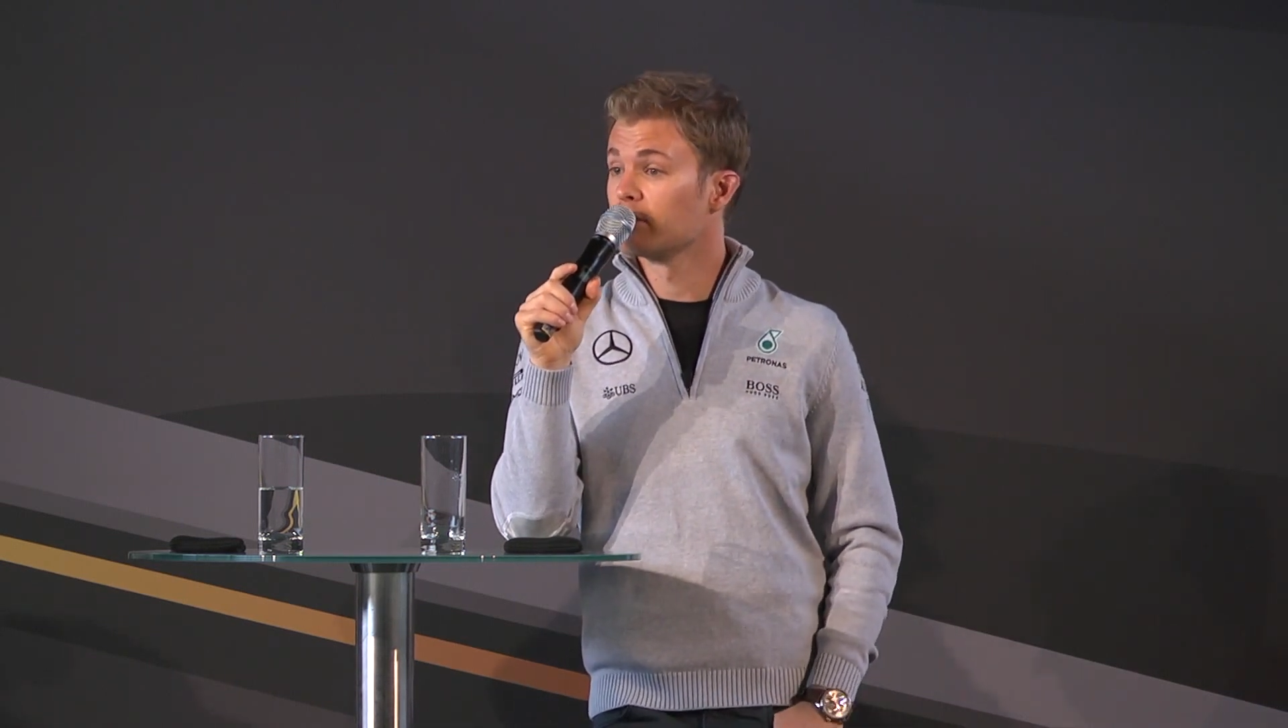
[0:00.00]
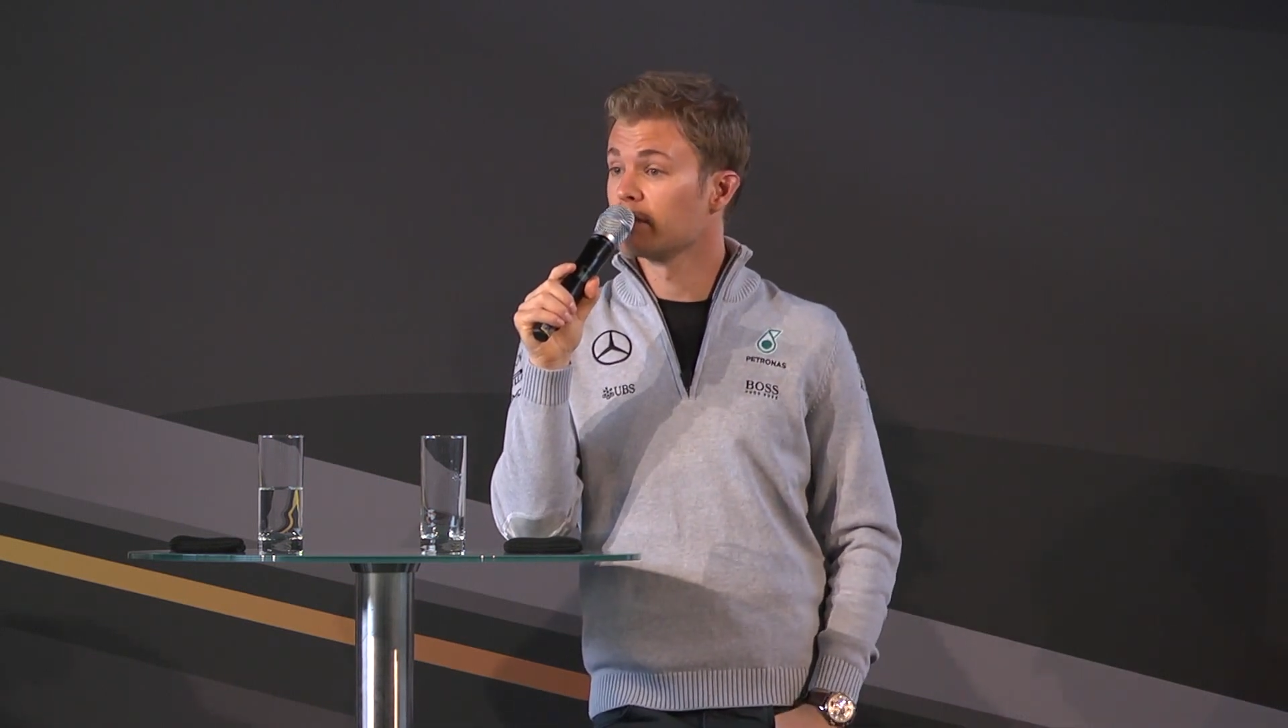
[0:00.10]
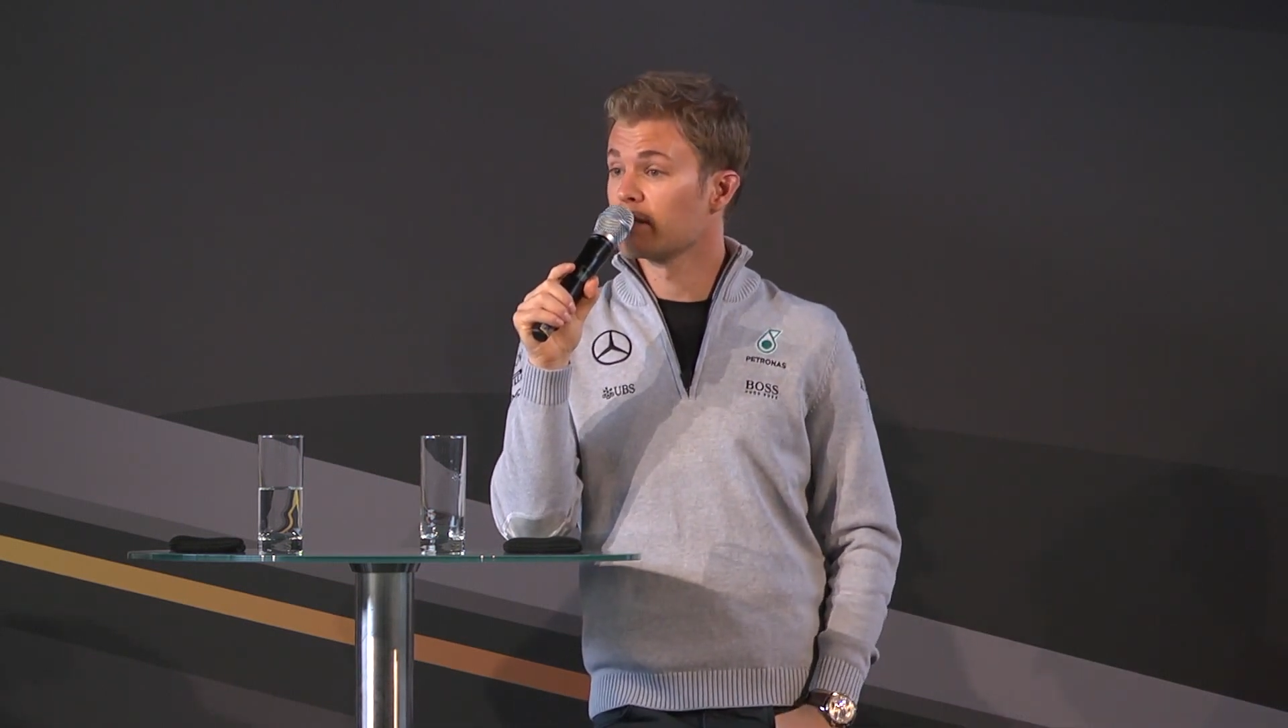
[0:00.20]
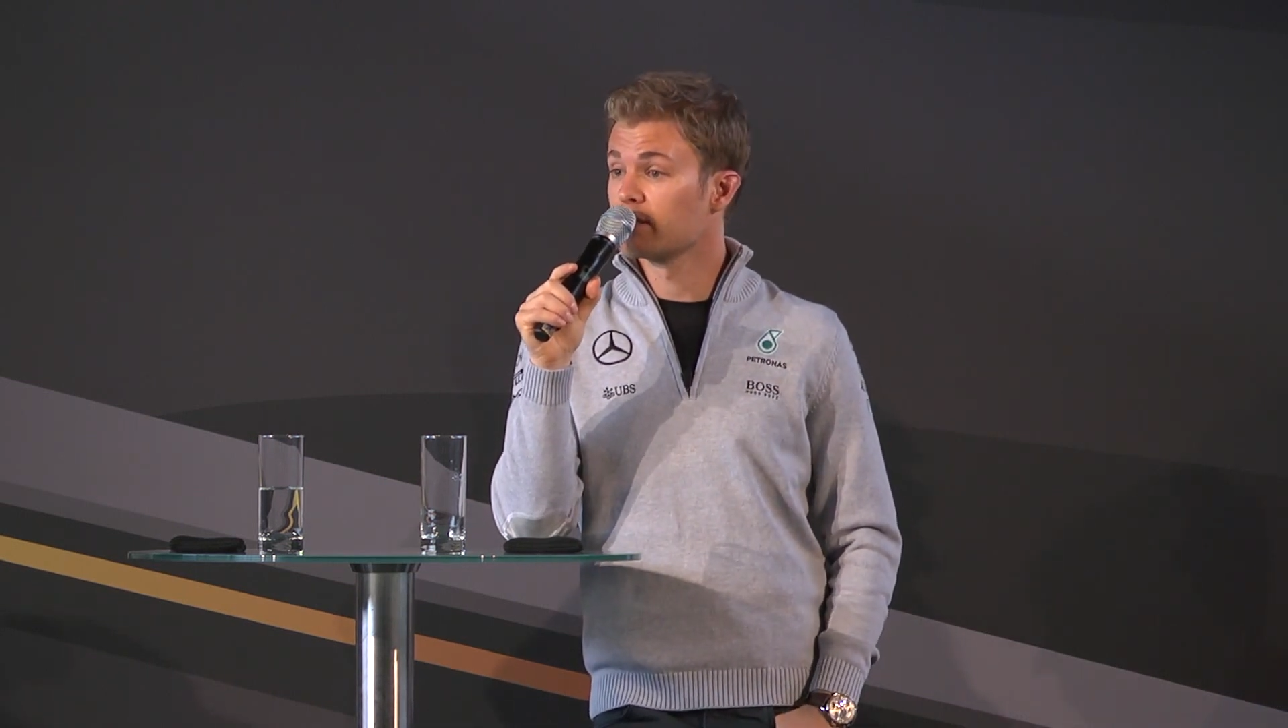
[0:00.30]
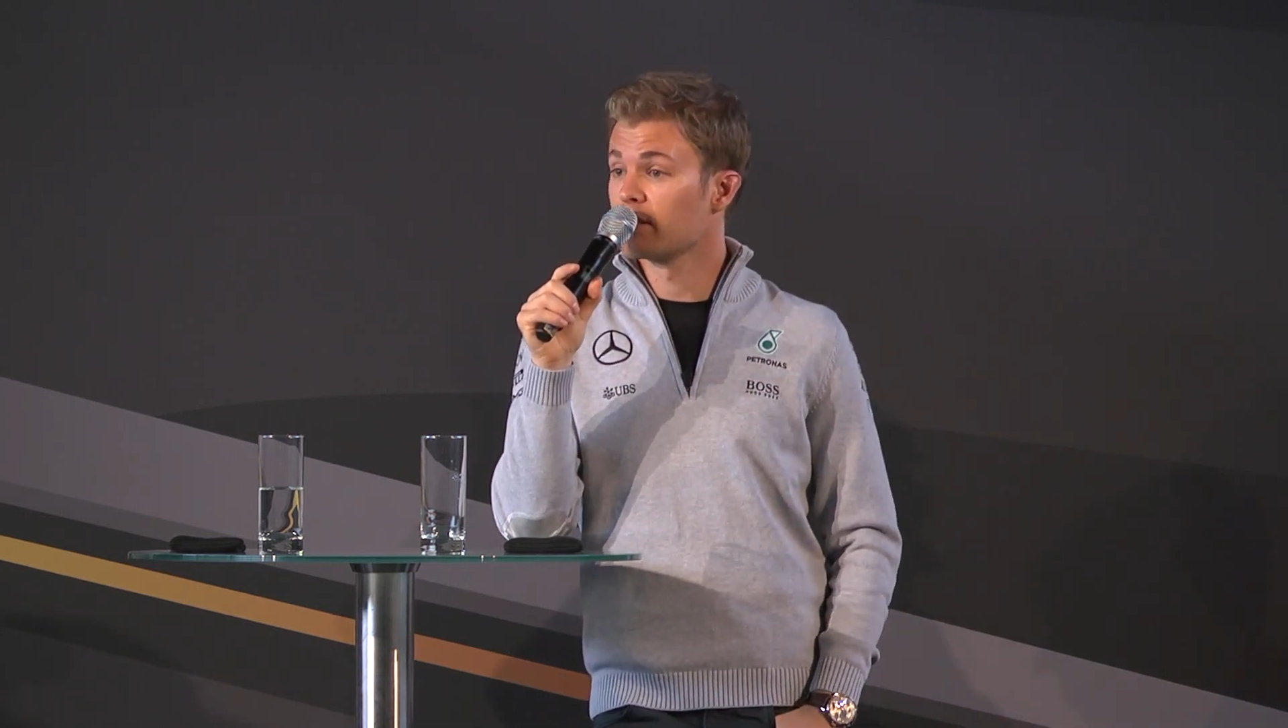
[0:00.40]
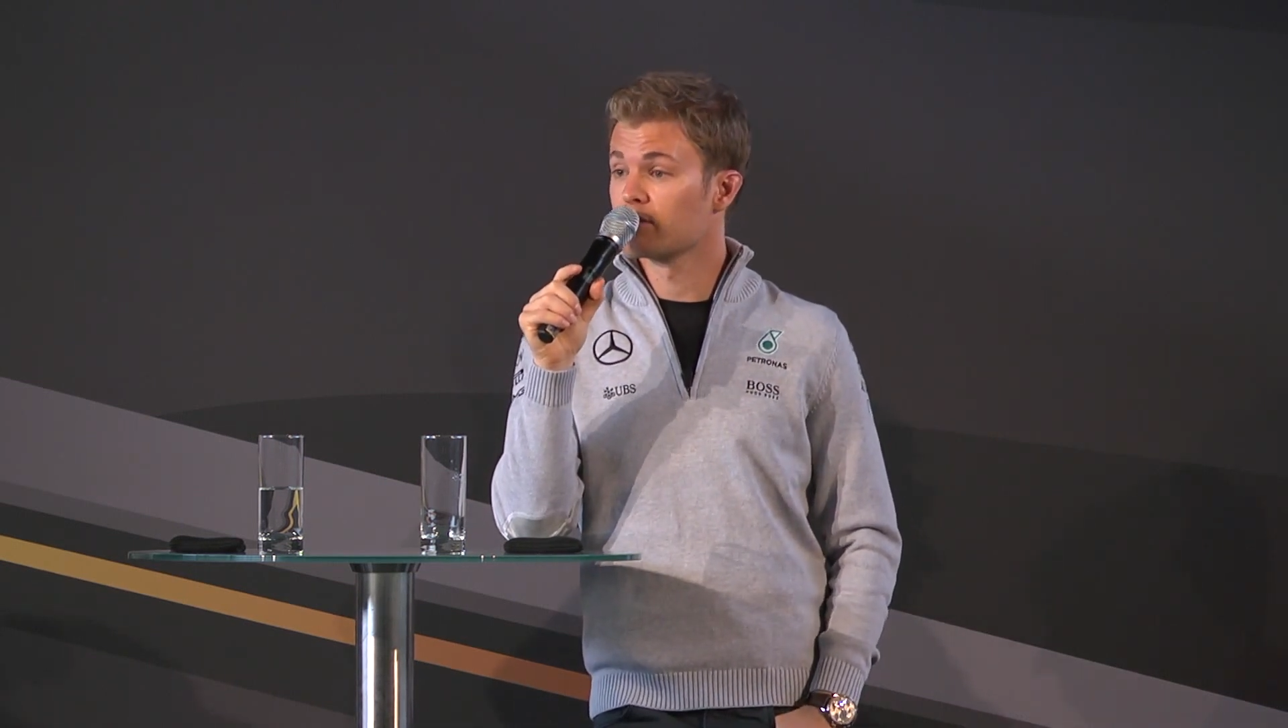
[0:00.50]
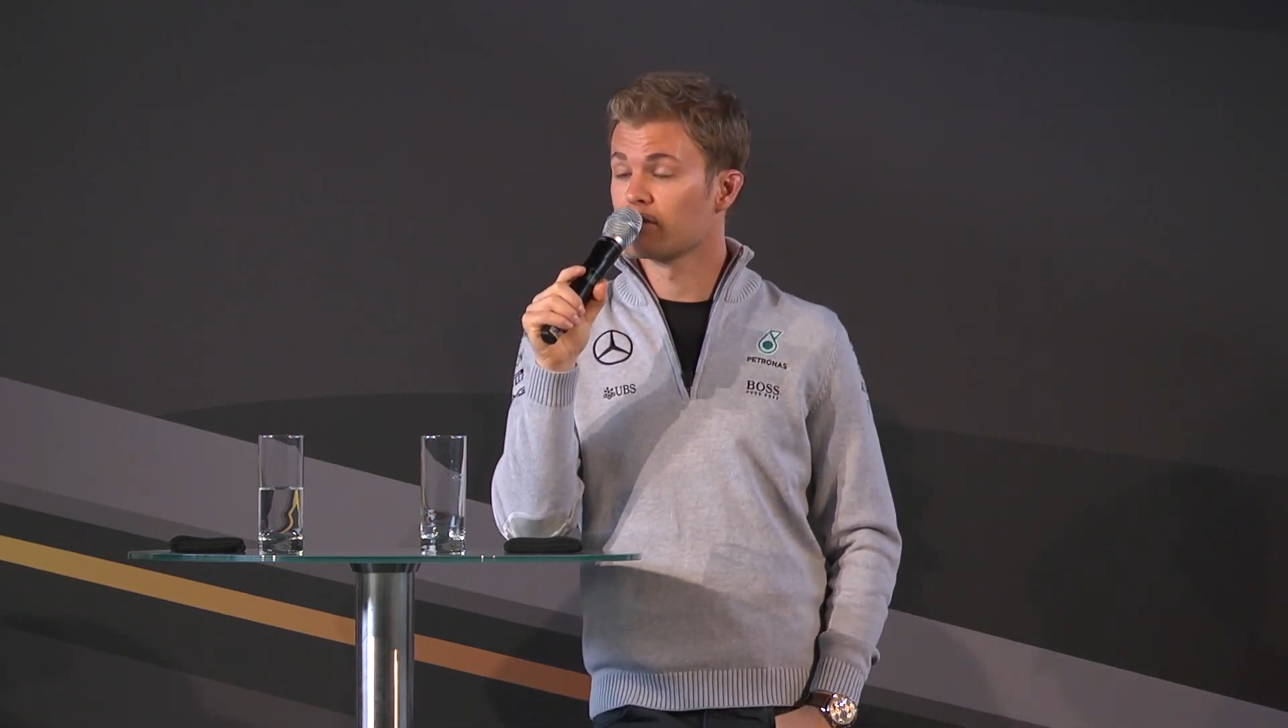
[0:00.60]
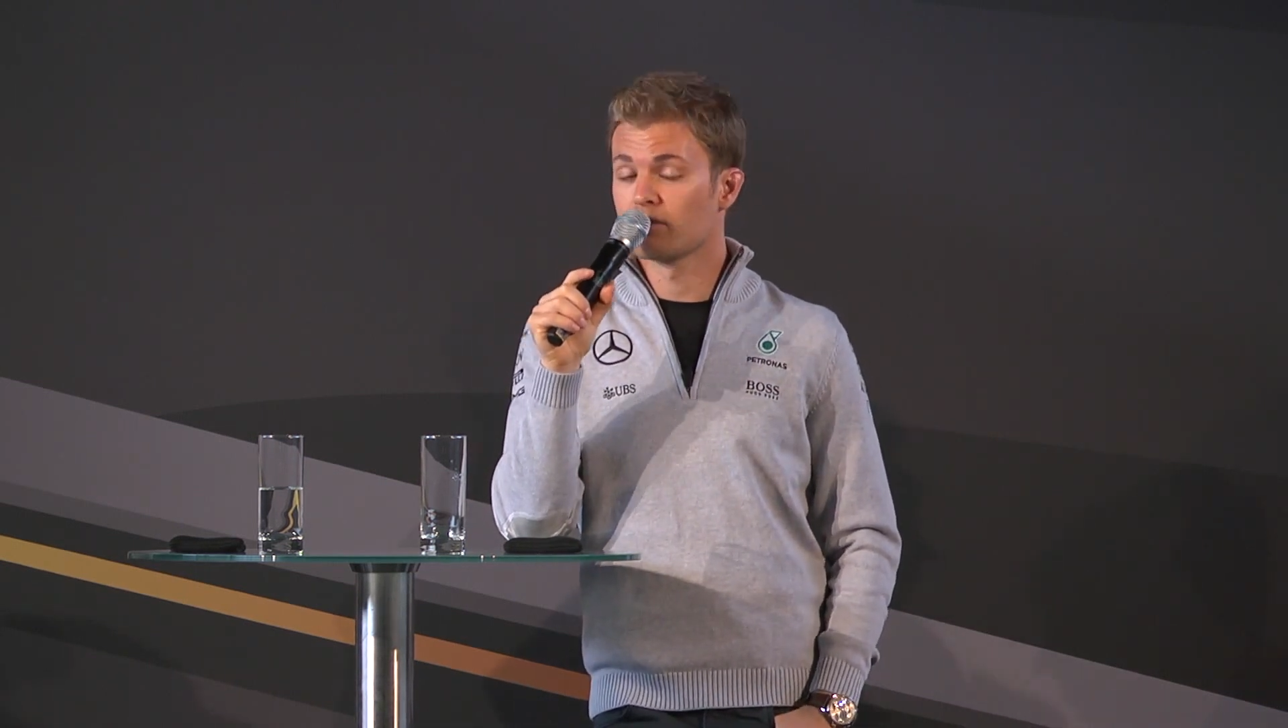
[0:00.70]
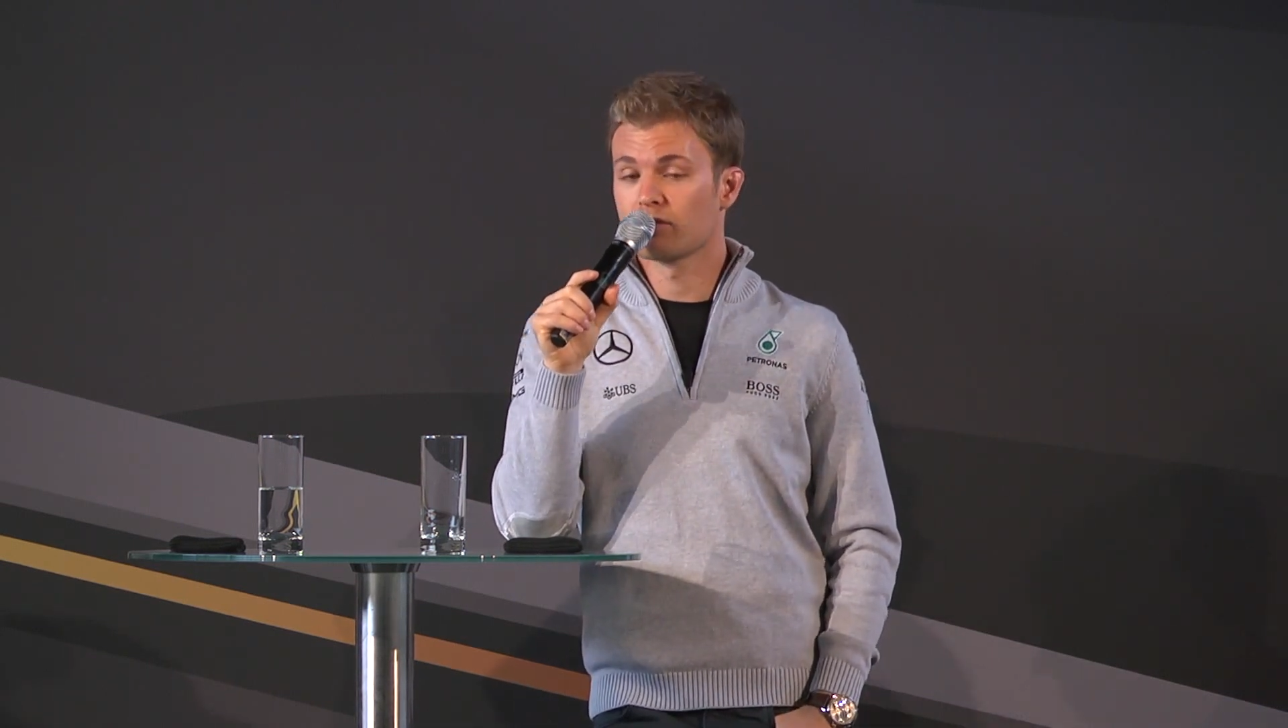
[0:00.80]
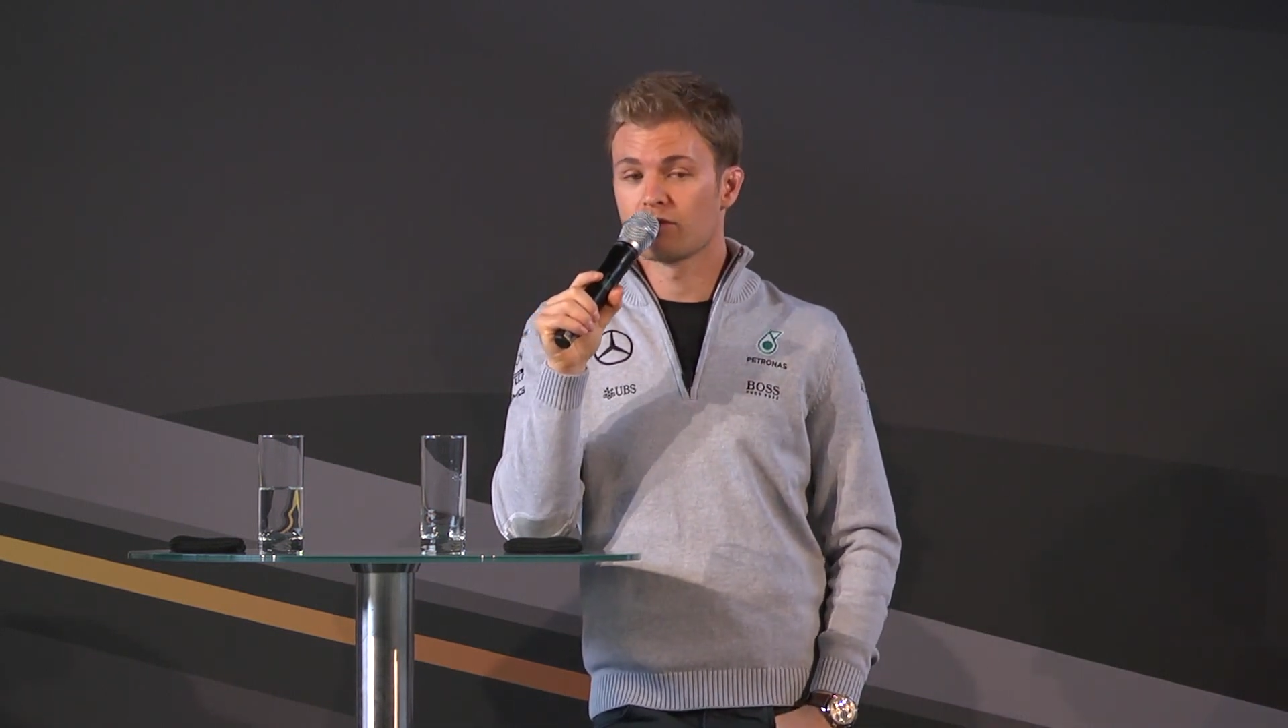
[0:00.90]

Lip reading: in that sense, you know.